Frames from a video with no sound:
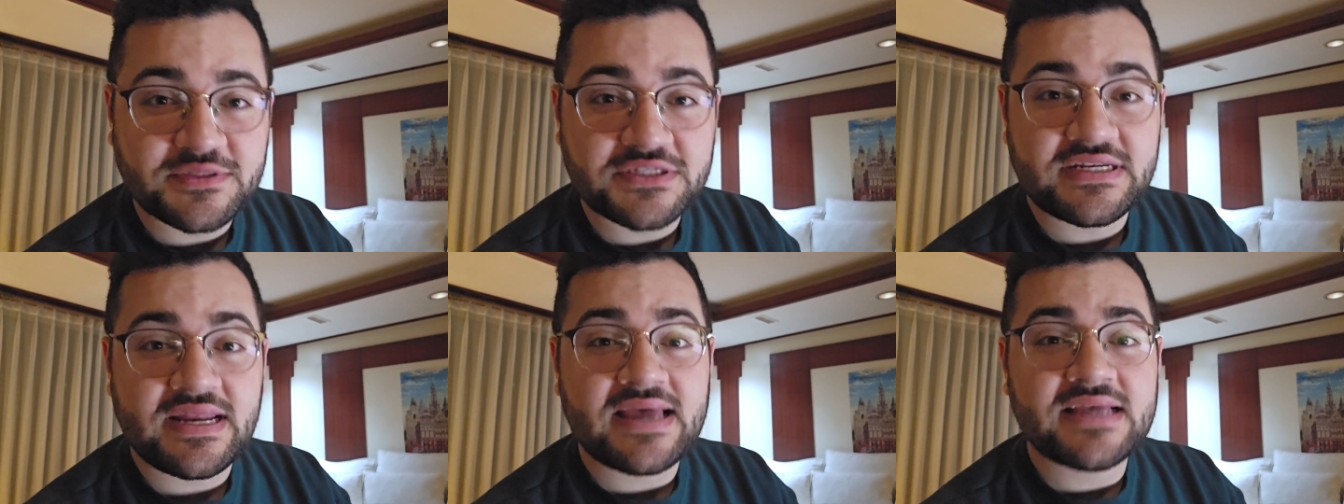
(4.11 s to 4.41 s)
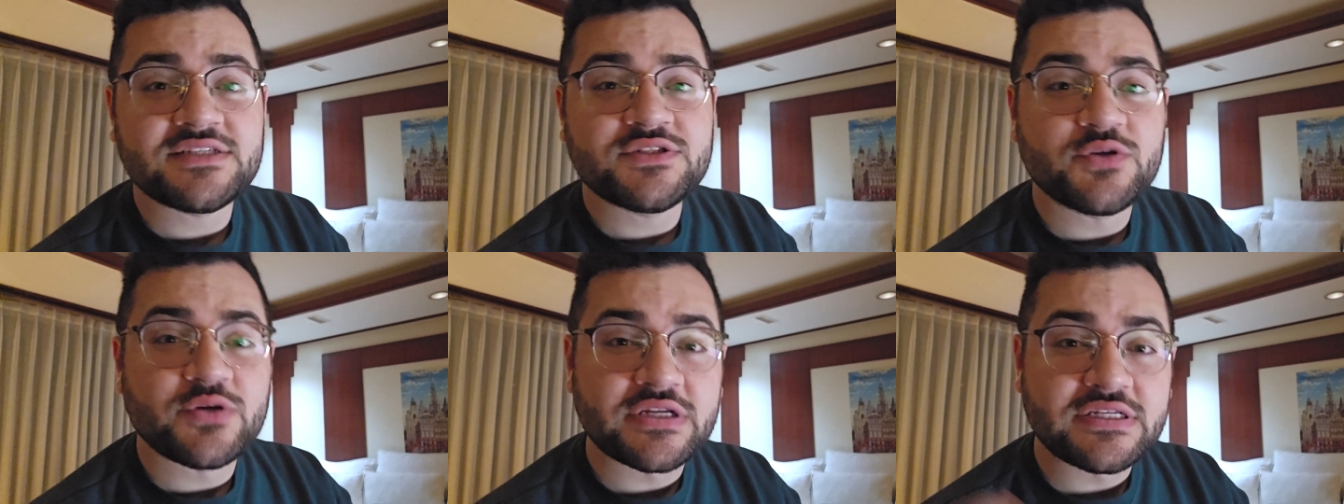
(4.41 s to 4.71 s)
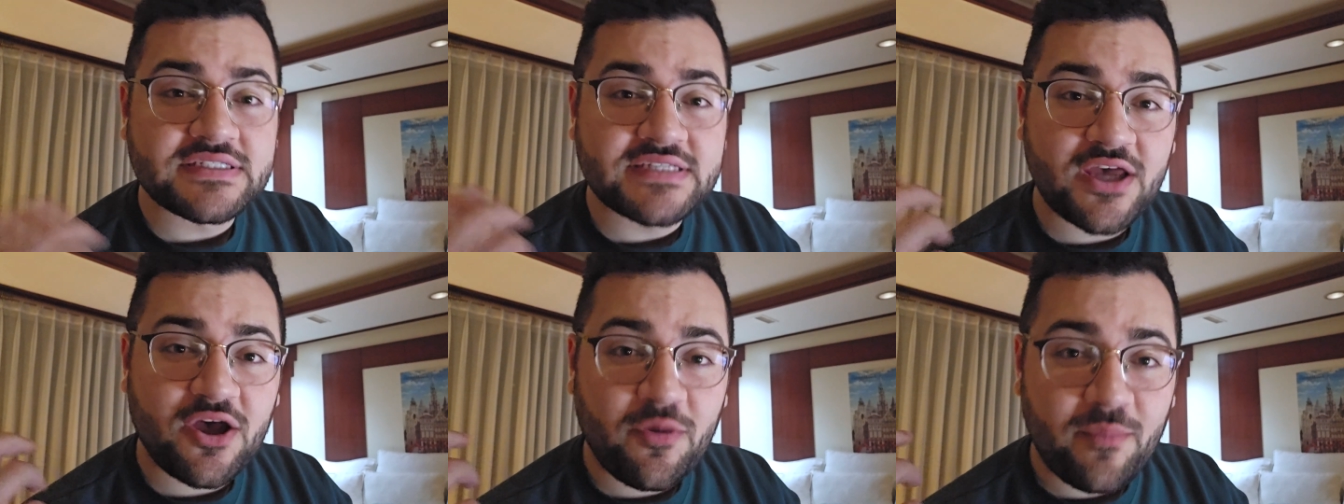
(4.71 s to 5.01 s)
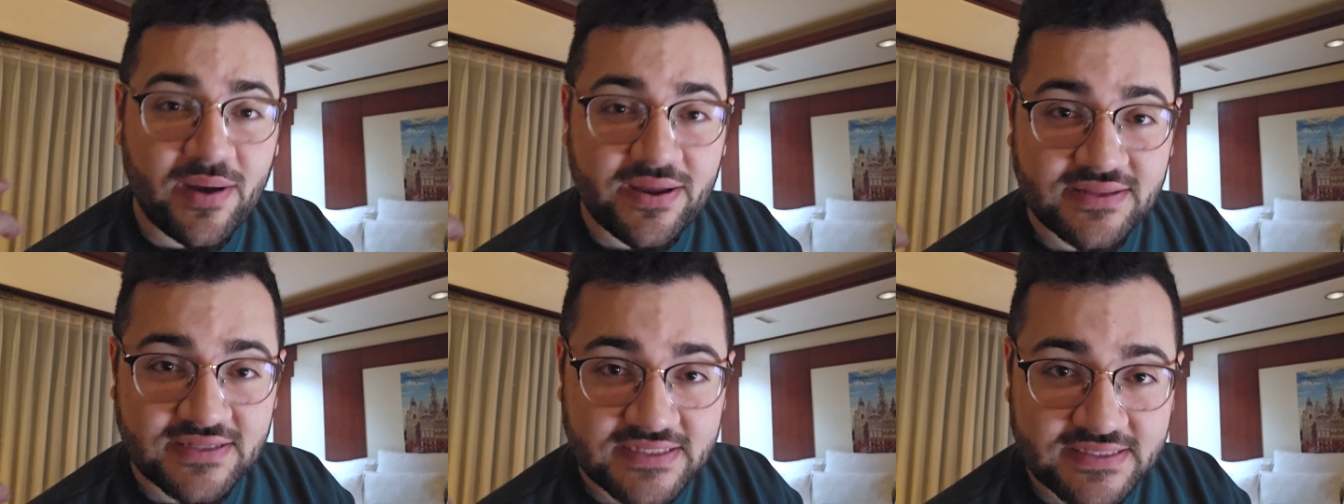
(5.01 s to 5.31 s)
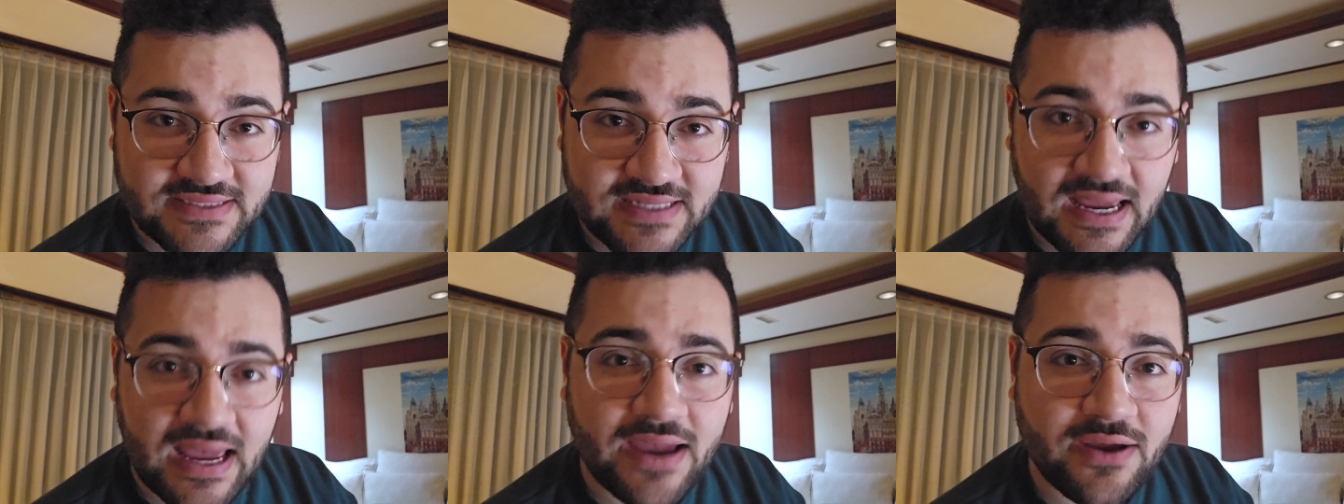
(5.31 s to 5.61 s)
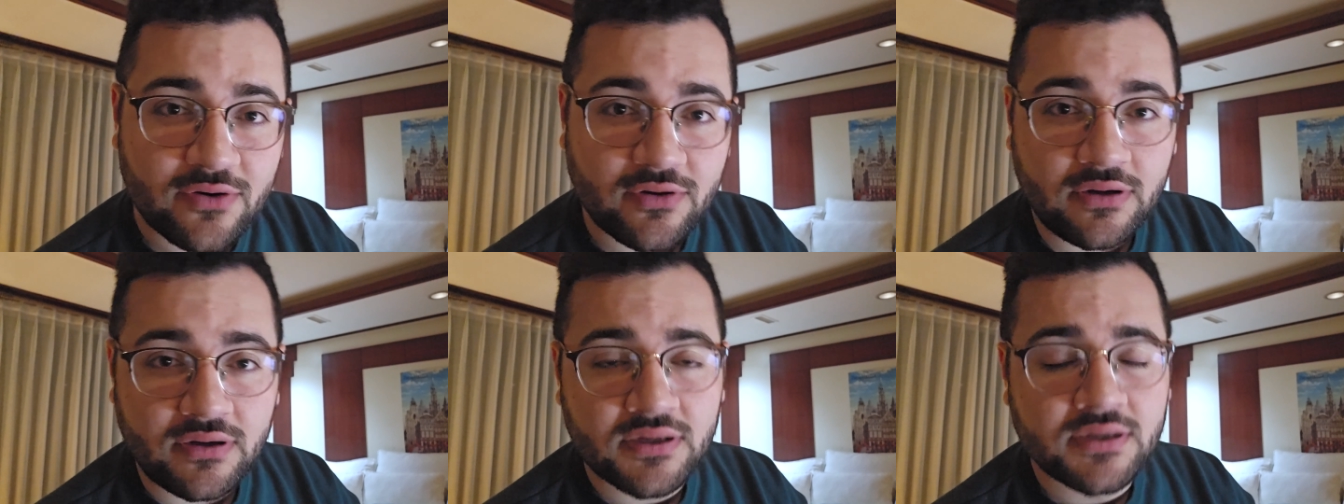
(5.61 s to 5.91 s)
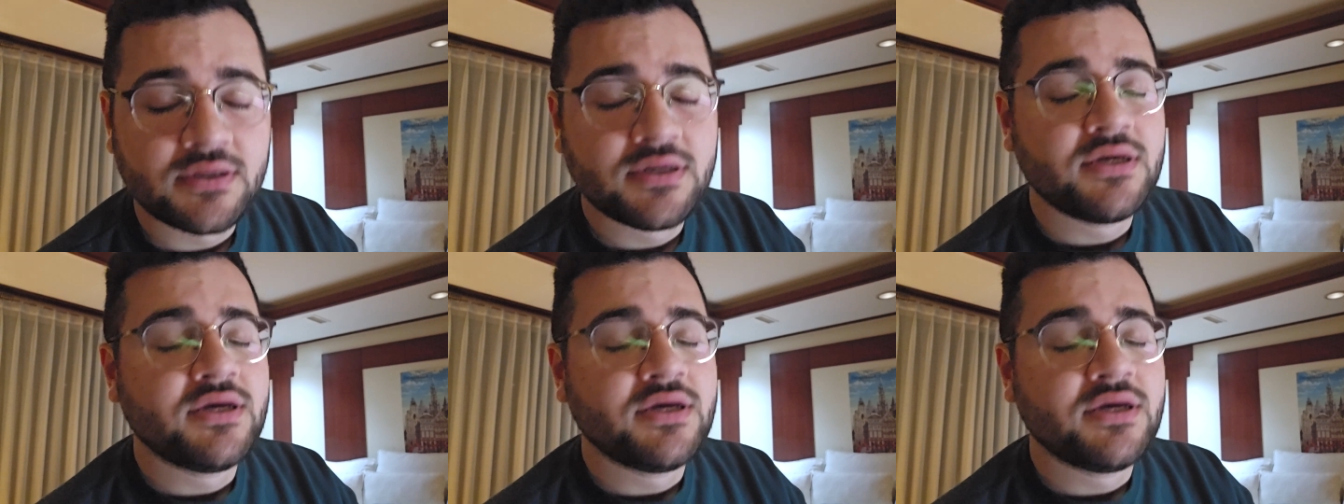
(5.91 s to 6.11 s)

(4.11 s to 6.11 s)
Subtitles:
And as you can tell by the title,